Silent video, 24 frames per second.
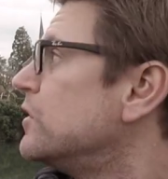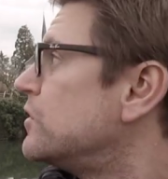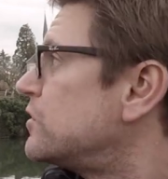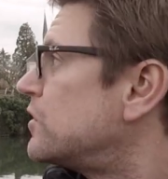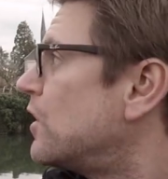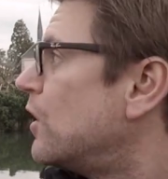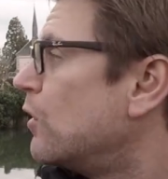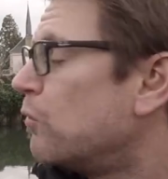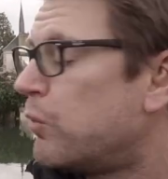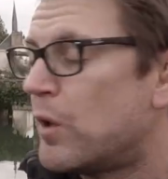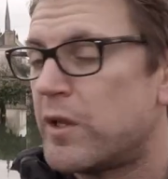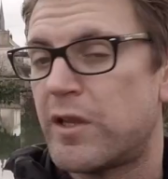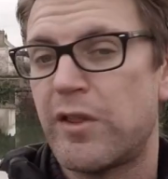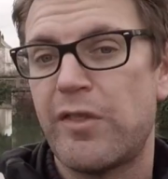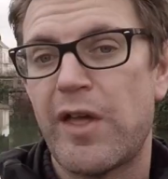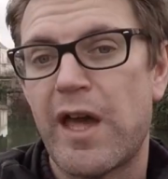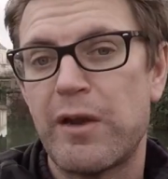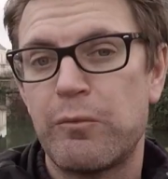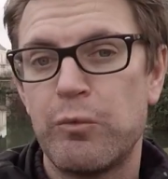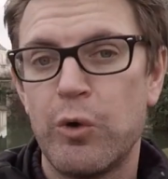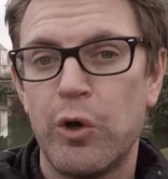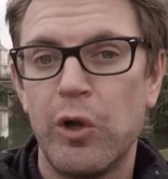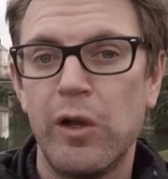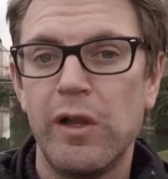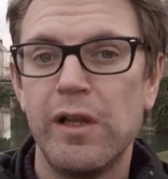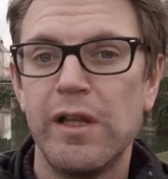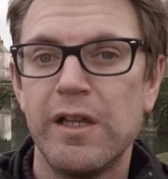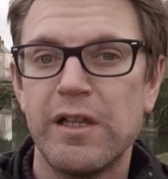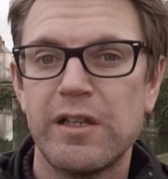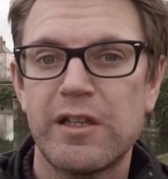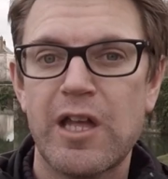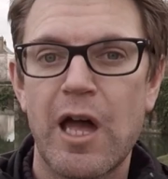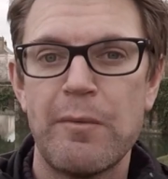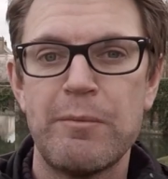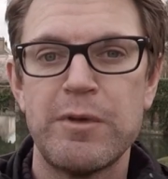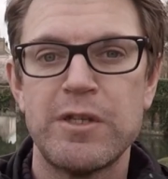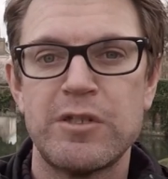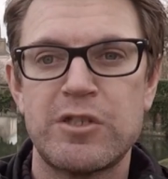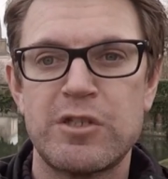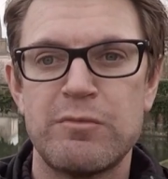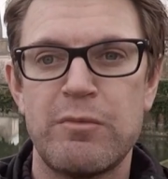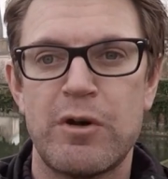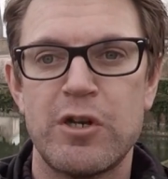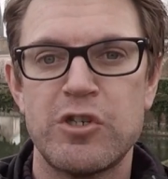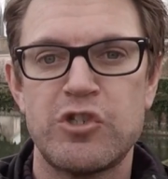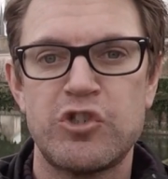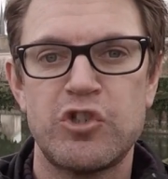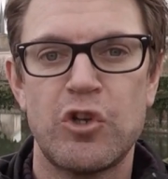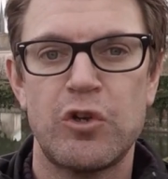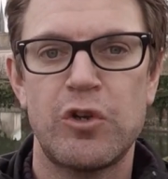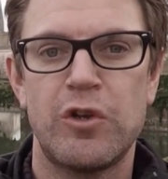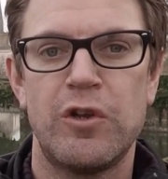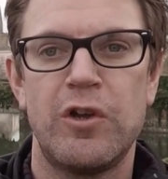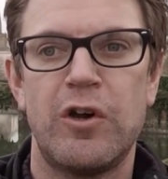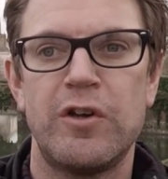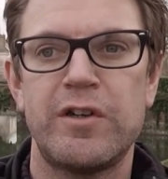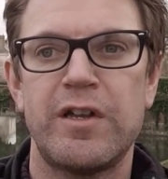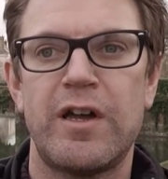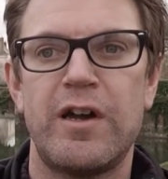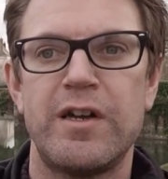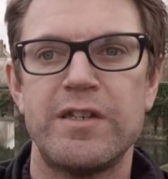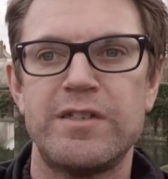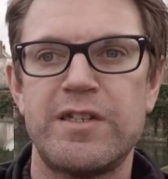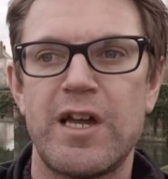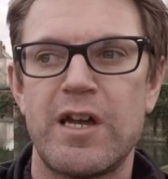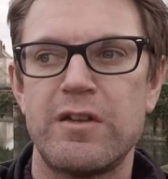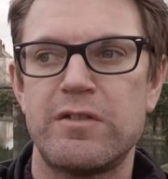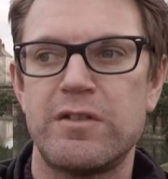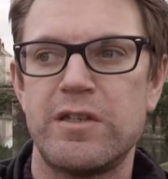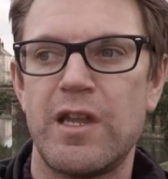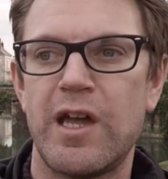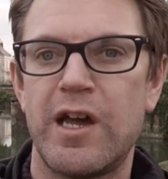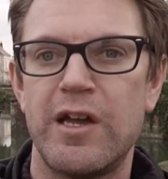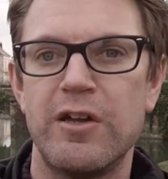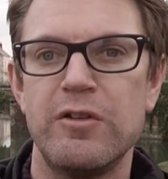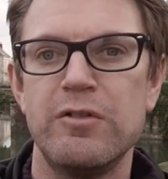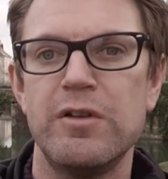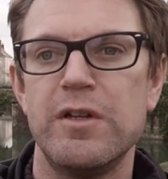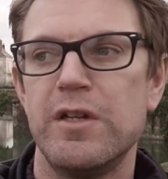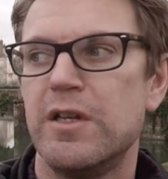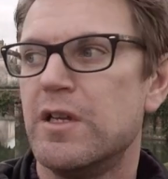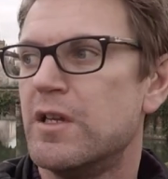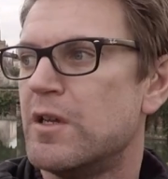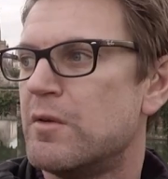So whether that will come into my shot or not, I don't know,